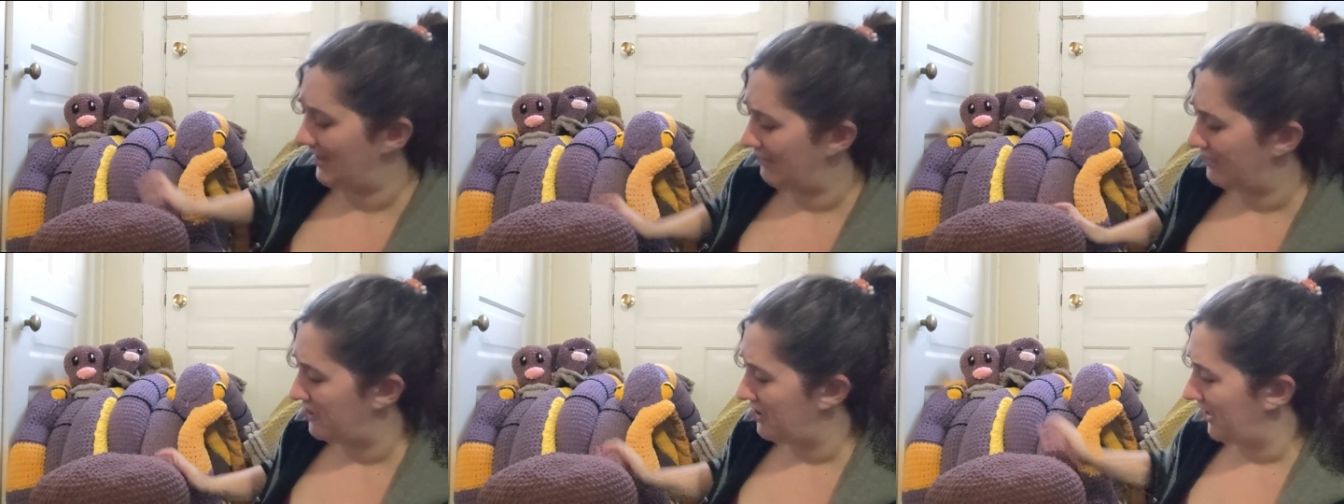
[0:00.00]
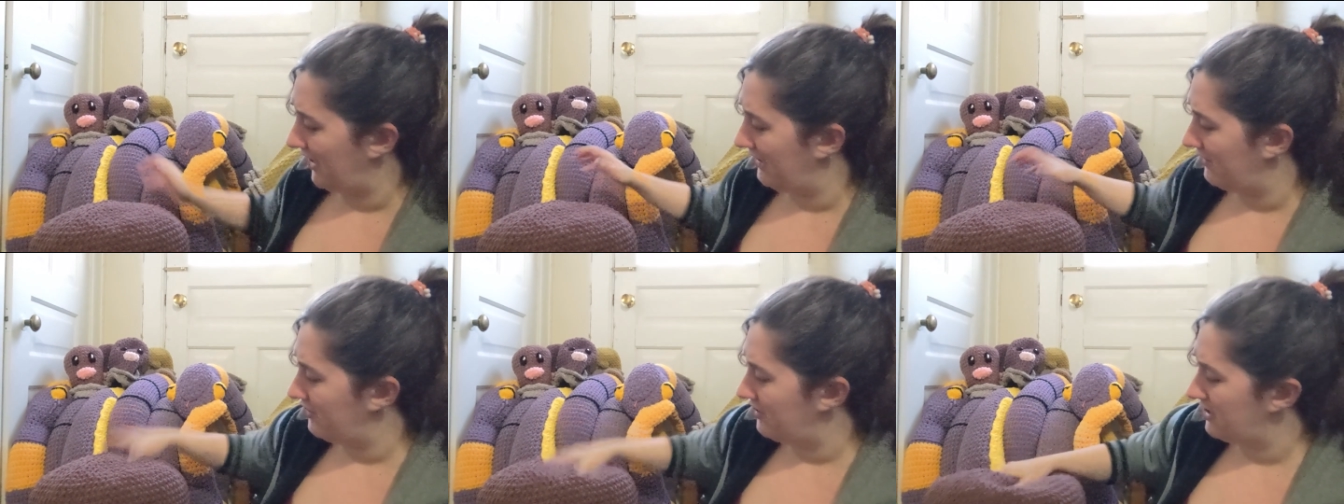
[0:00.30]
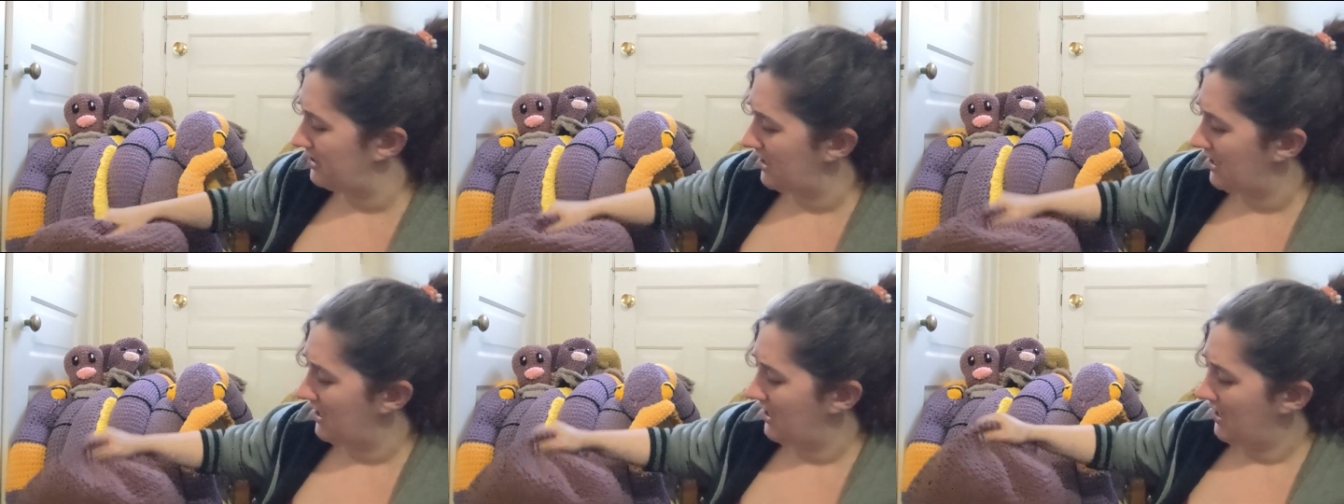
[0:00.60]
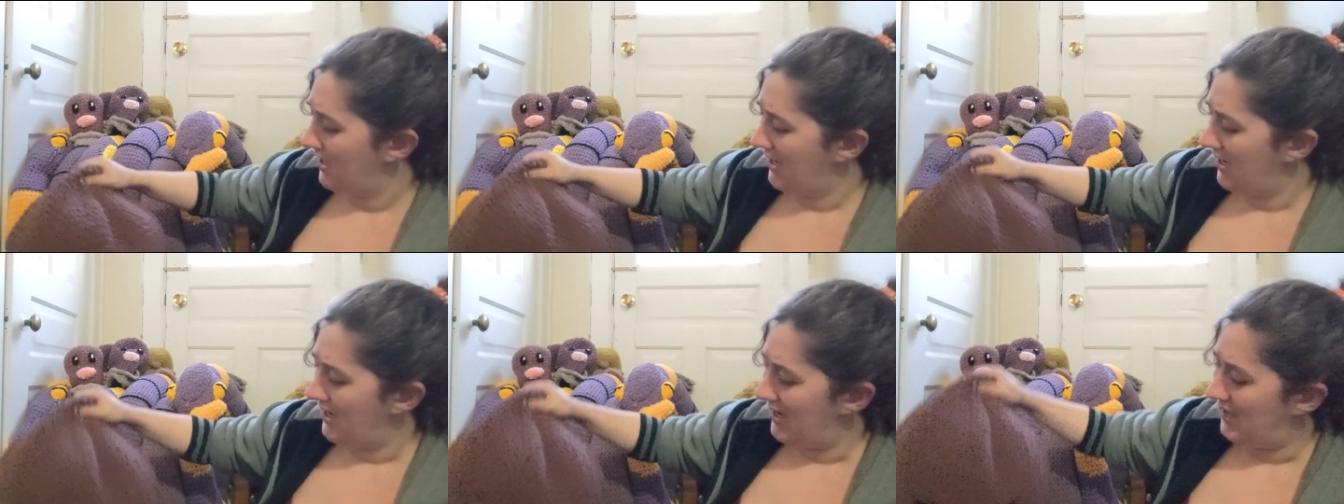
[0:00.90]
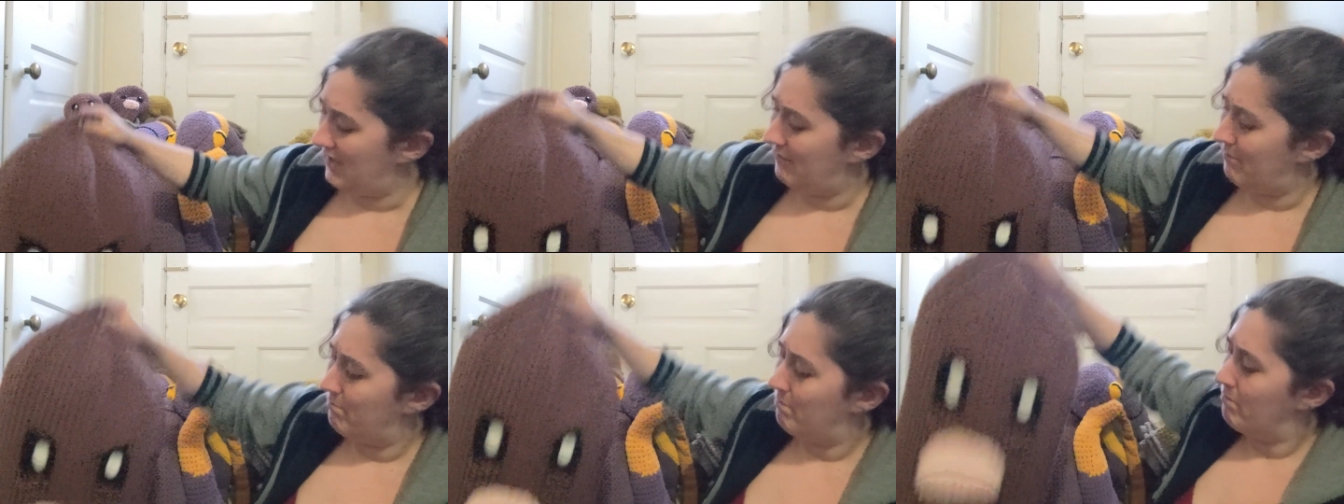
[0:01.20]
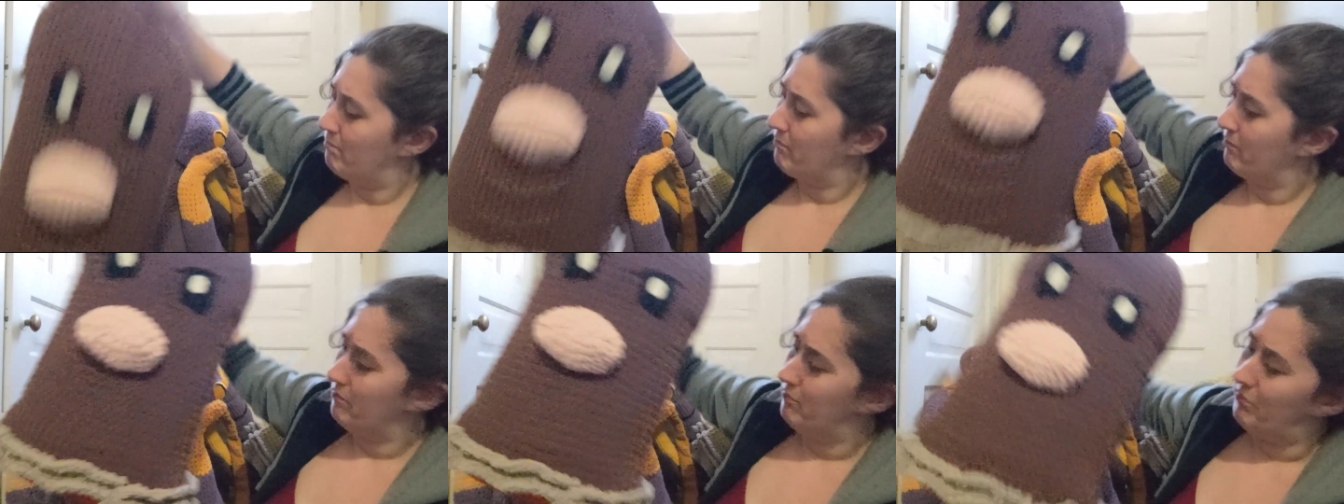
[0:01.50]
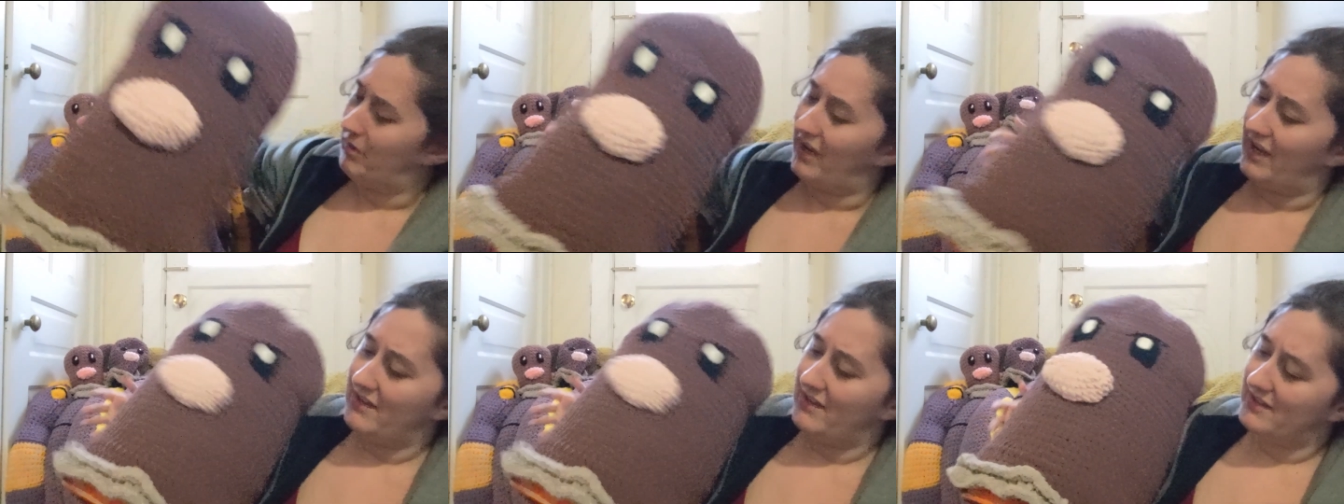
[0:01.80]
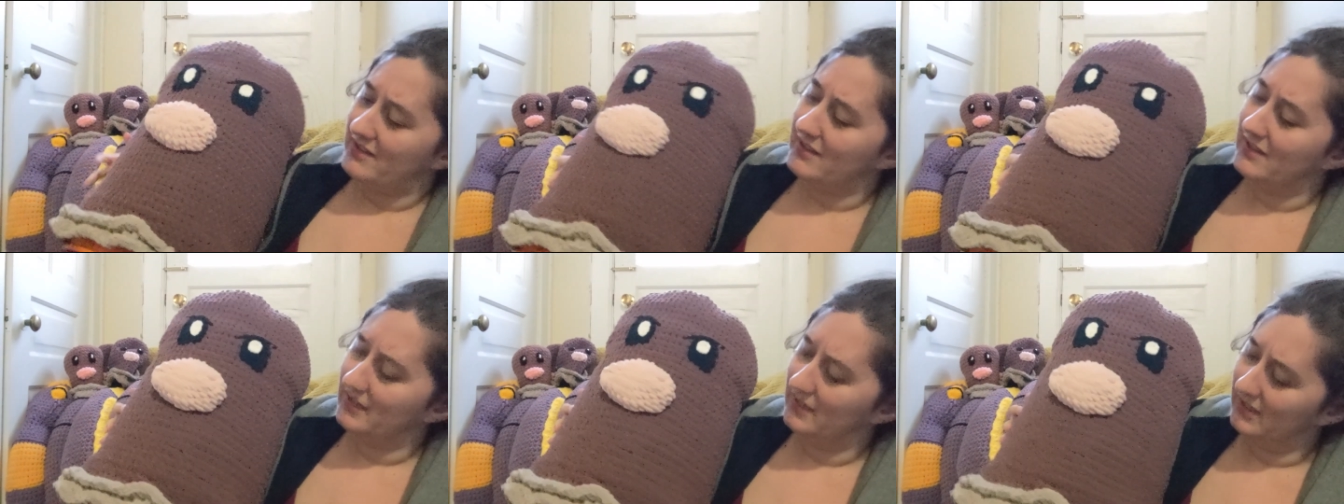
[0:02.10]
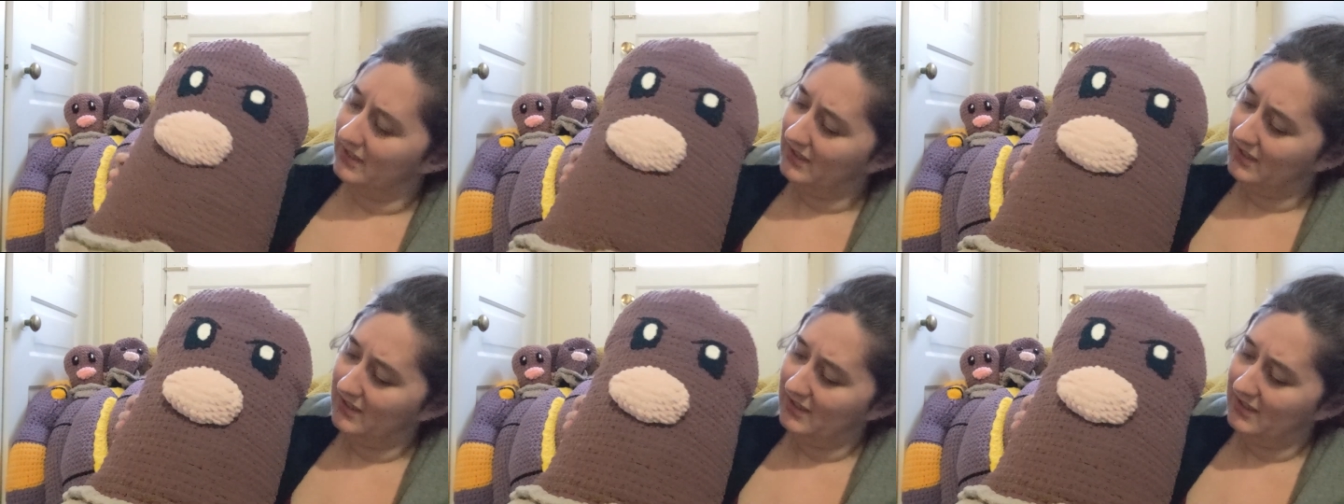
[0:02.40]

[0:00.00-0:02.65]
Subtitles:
that I've changed, but